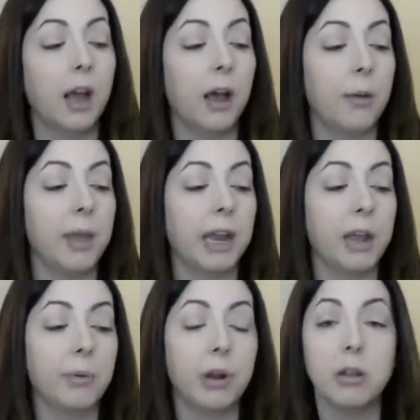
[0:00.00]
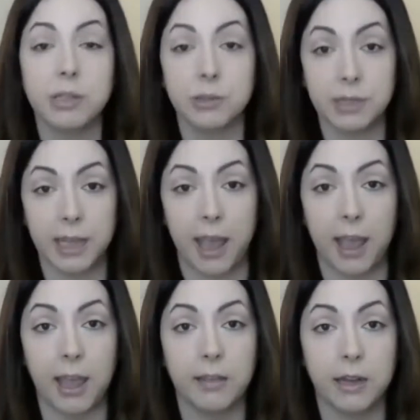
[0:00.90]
And I would also say